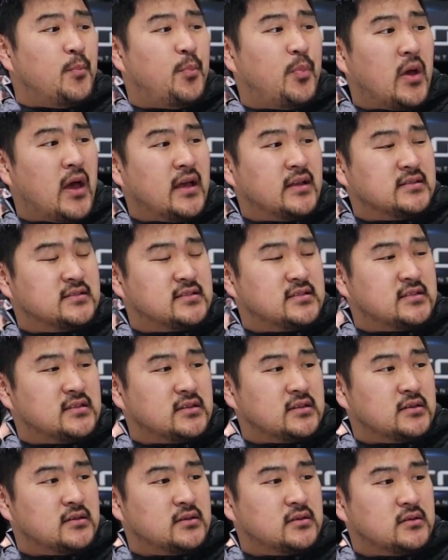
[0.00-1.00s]
But
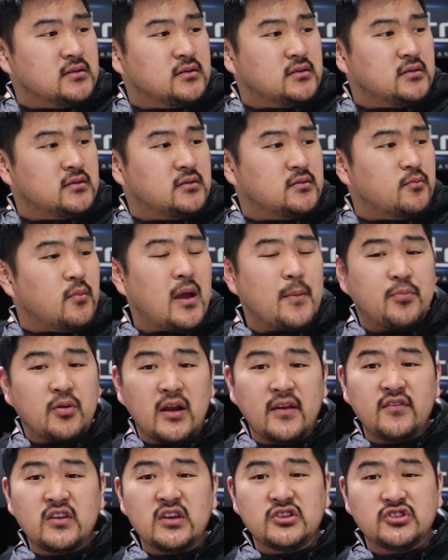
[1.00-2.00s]
my
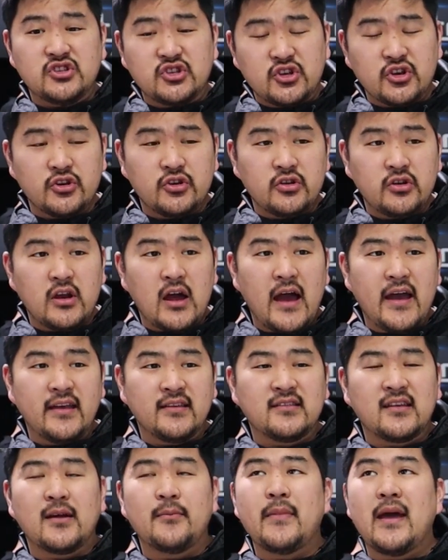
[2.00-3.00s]
previous tune, I
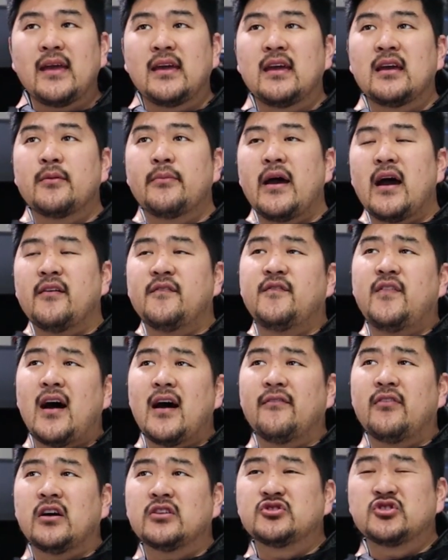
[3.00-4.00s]
ended up making about
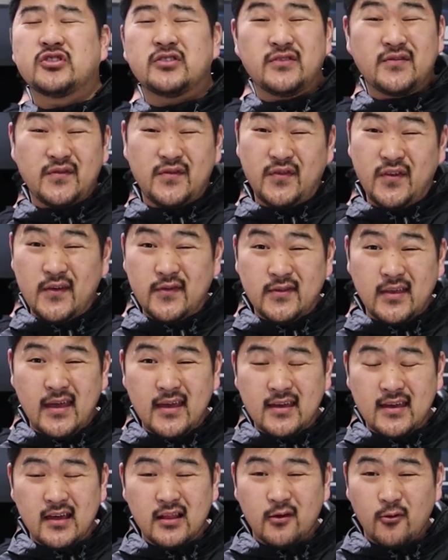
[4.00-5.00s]

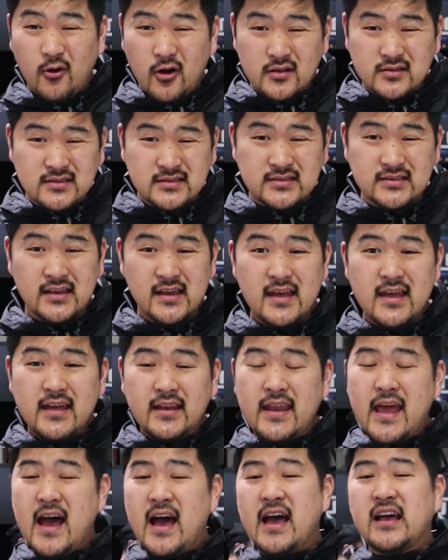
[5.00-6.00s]
515 kilowatts.
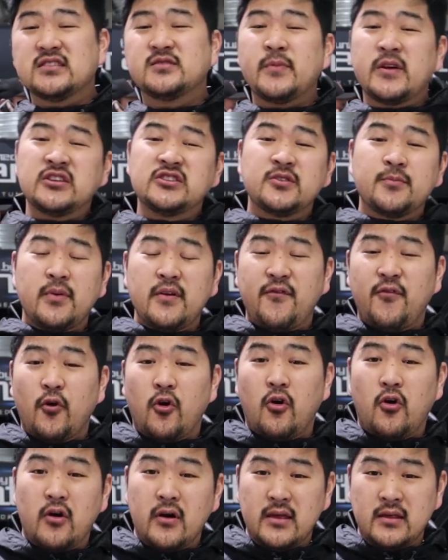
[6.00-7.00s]
Now, as mentioned
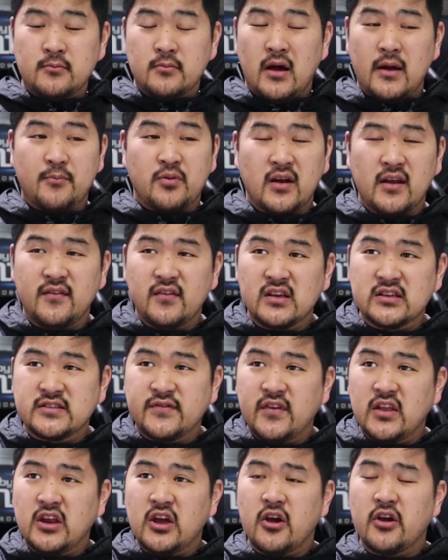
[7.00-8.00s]
before in my previous
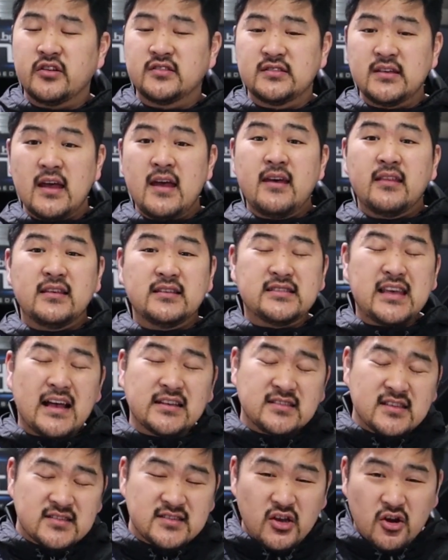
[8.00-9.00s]
videos, this
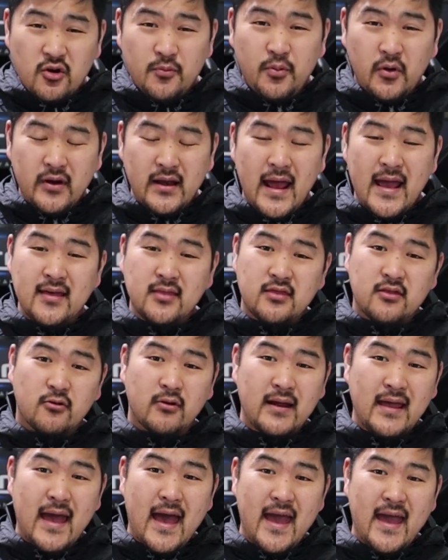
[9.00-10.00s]
has a 0.83
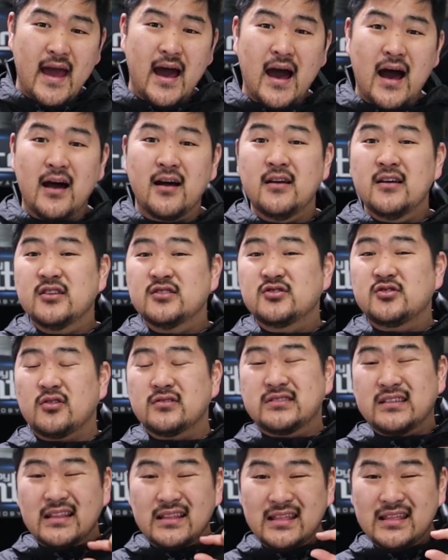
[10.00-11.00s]
AR, so
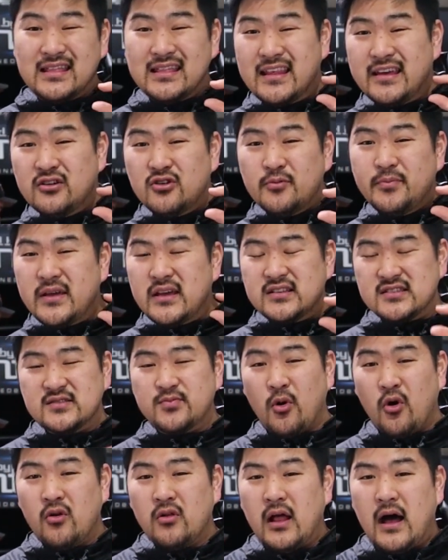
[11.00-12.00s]
it's a little bit
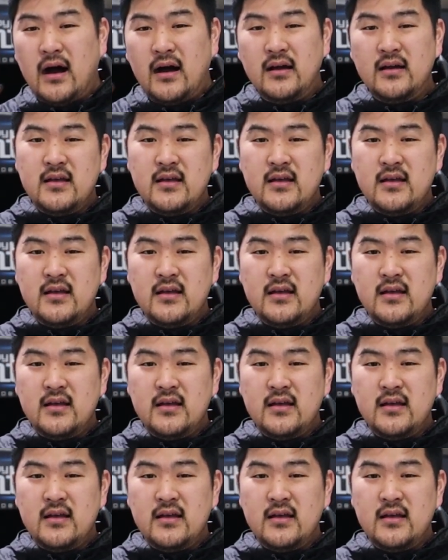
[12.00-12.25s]
smaller.